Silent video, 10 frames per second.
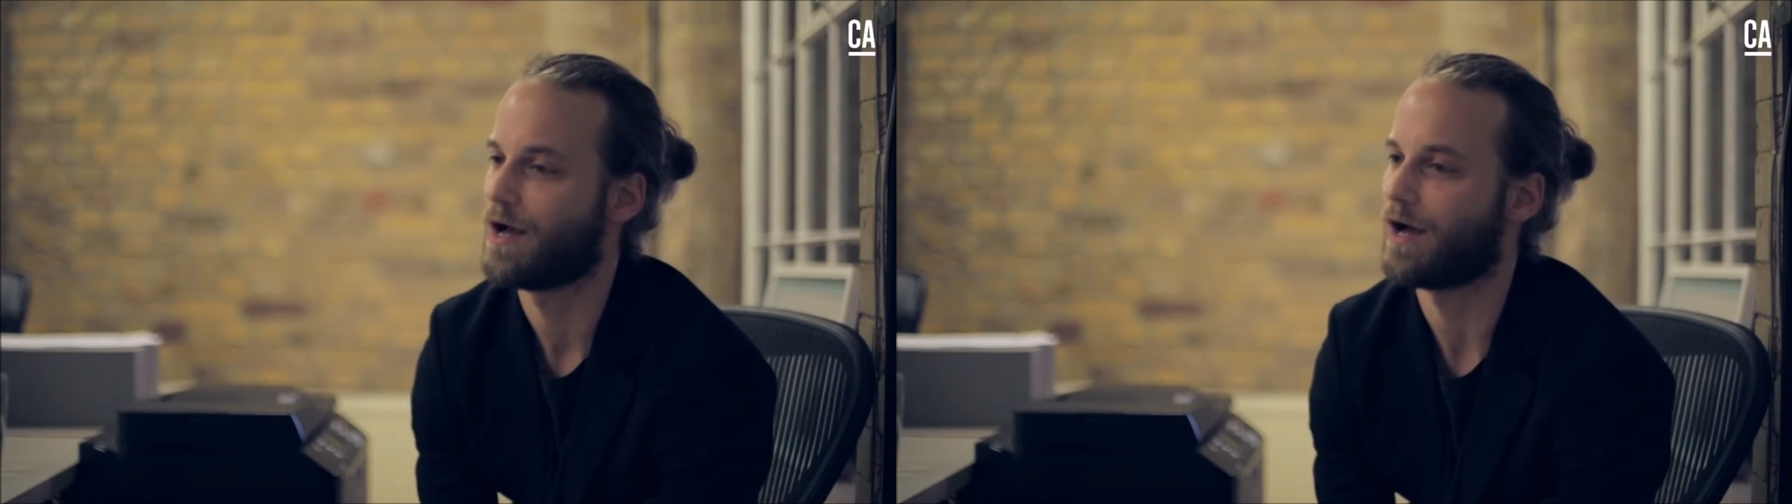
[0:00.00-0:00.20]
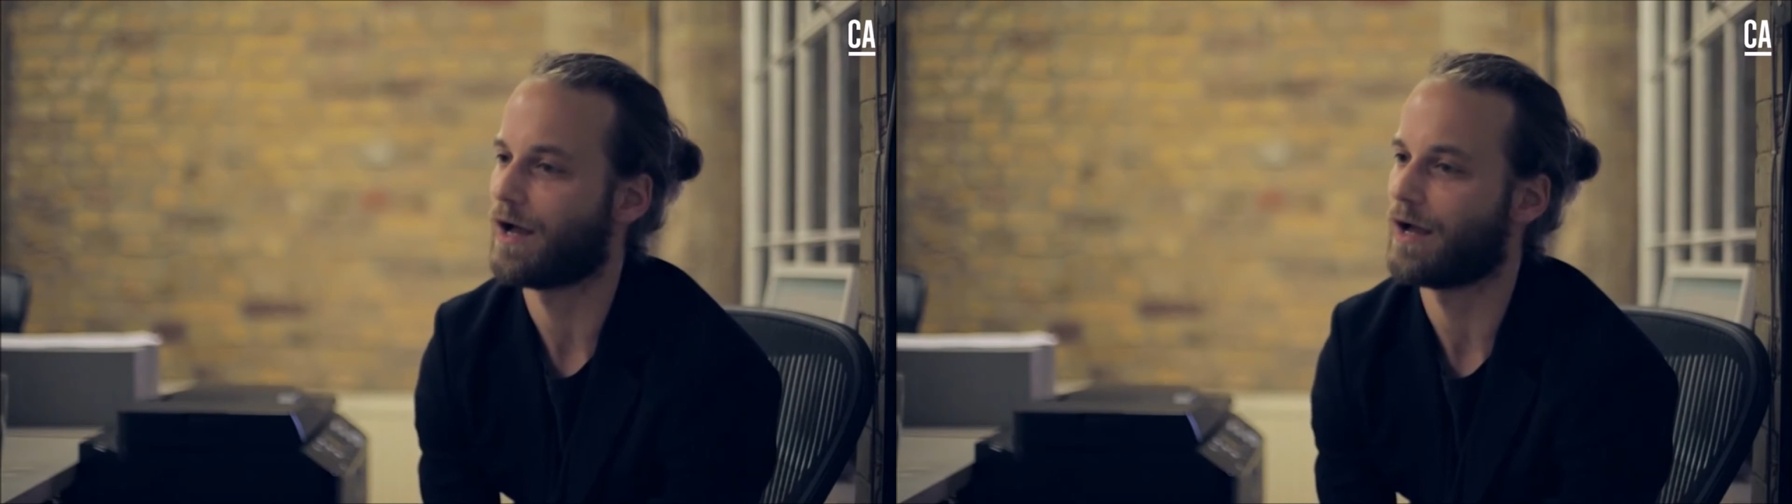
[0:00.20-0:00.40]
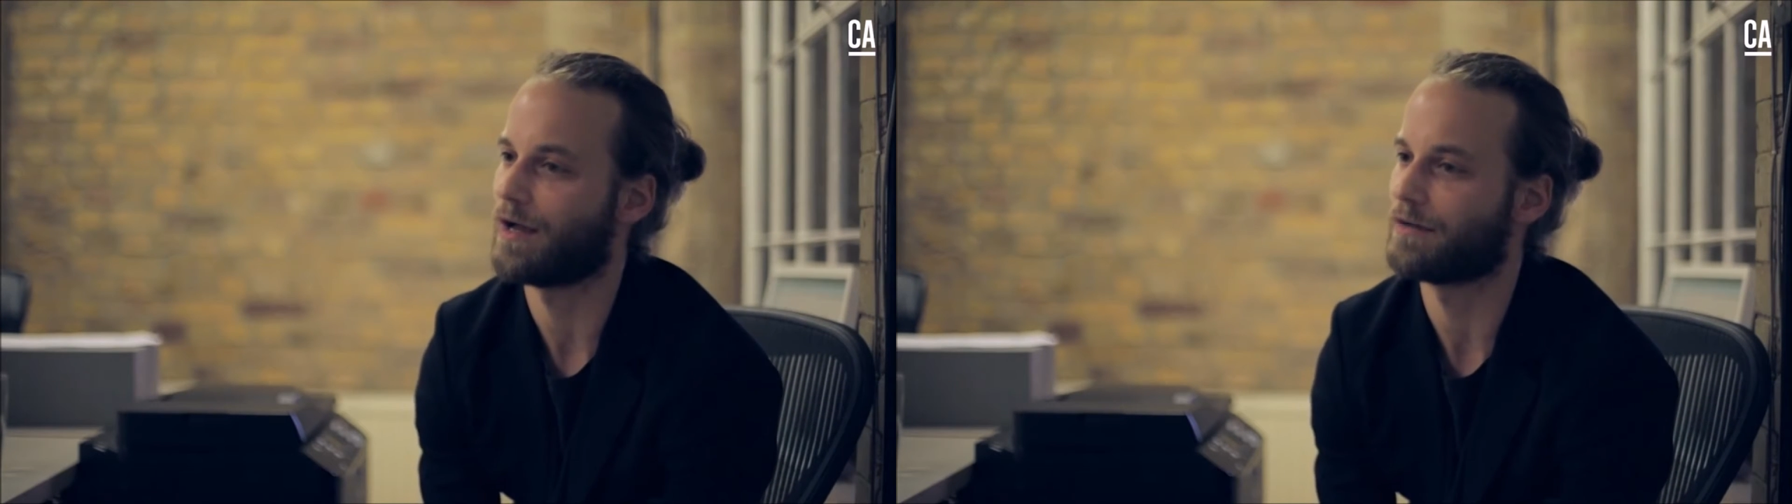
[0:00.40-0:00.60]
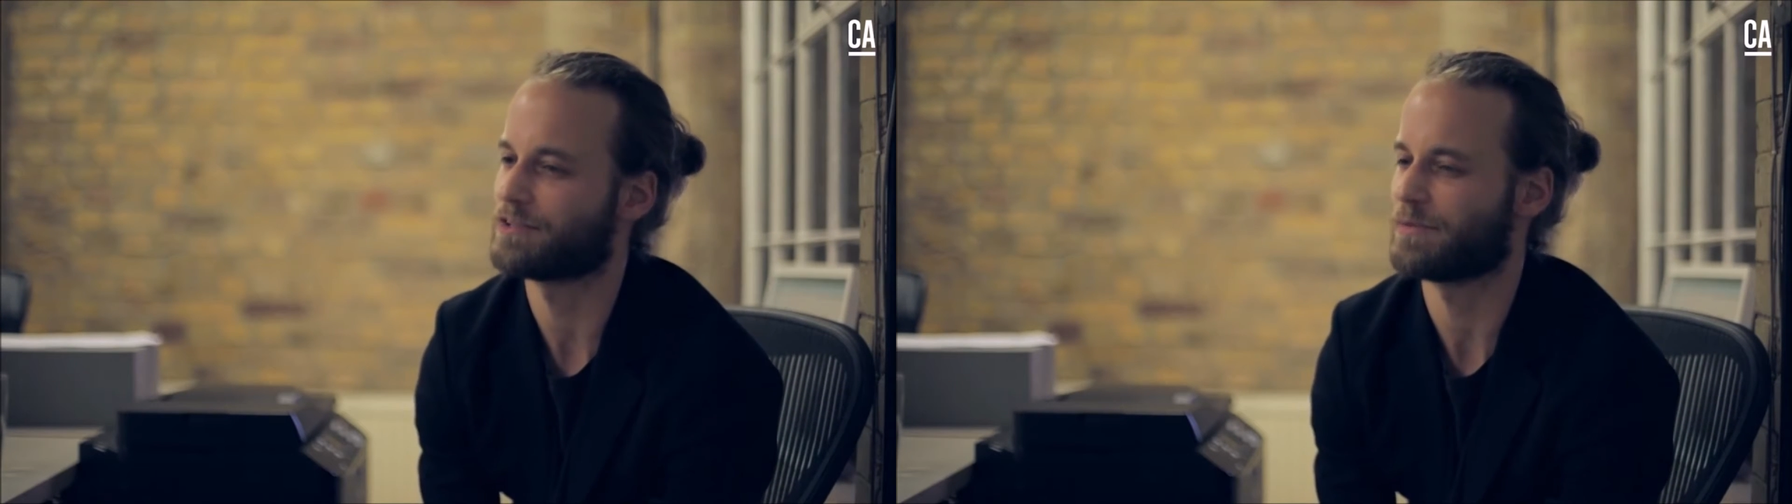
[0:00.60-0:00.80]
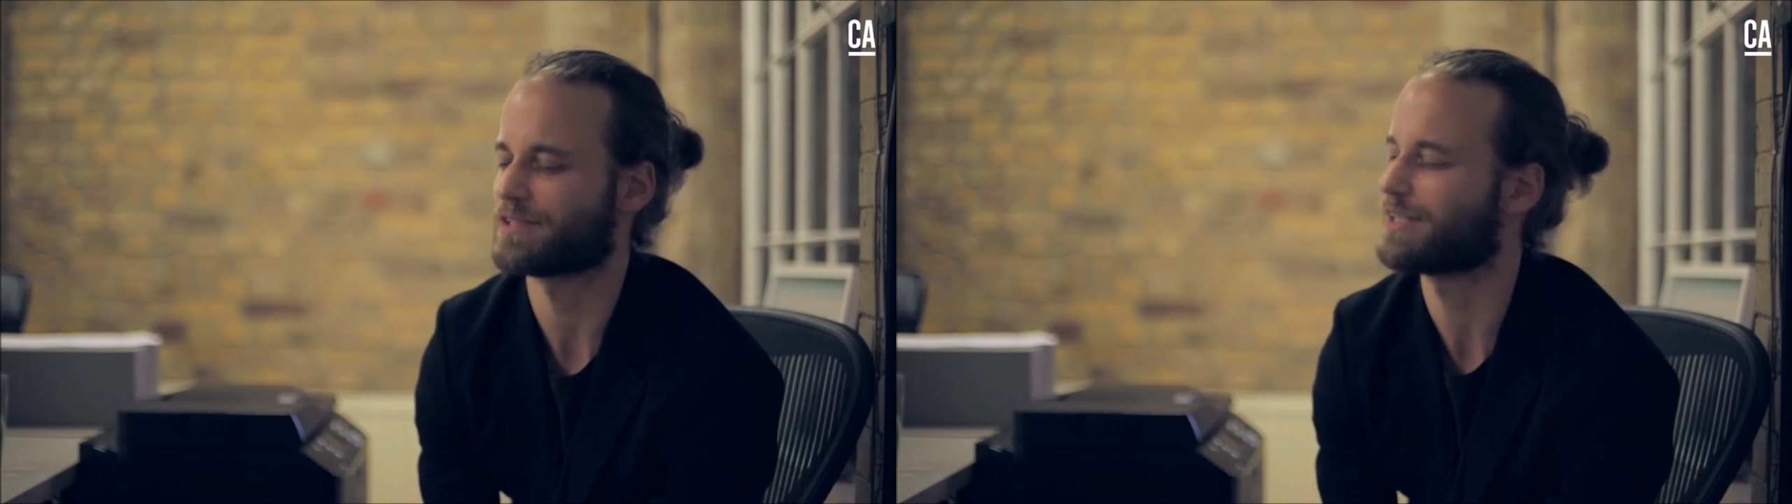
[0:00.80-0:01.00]
and
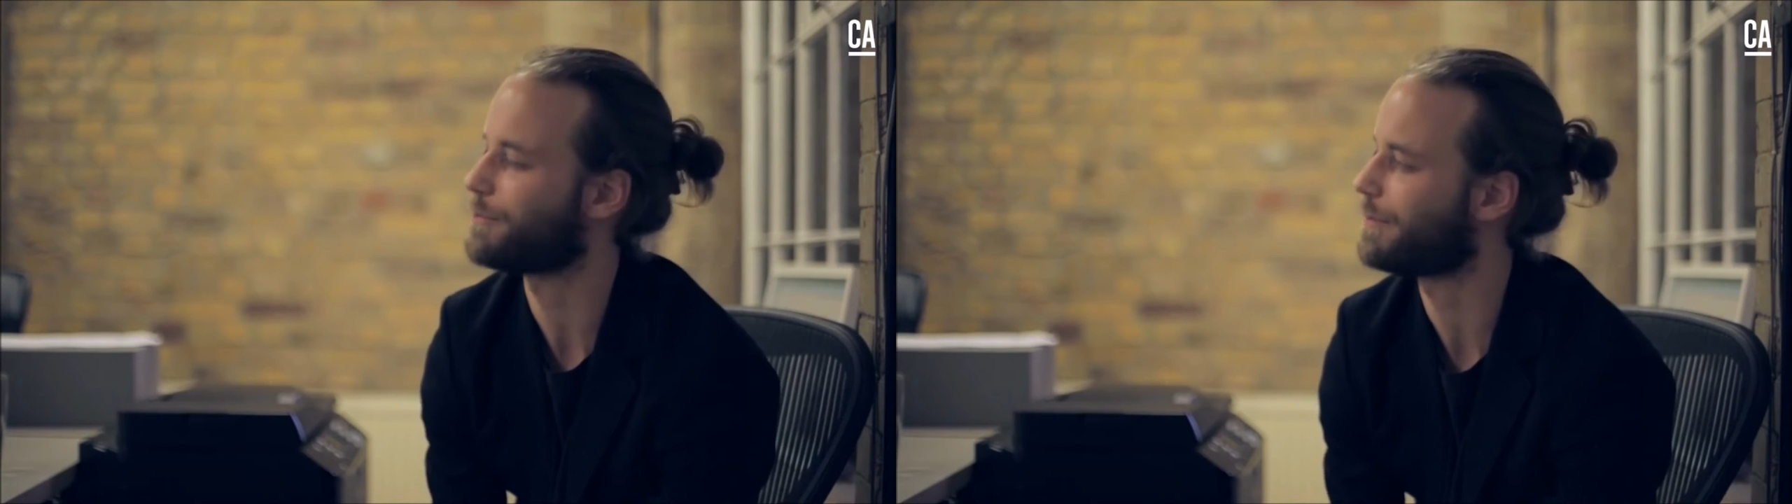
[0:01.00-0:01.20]
especially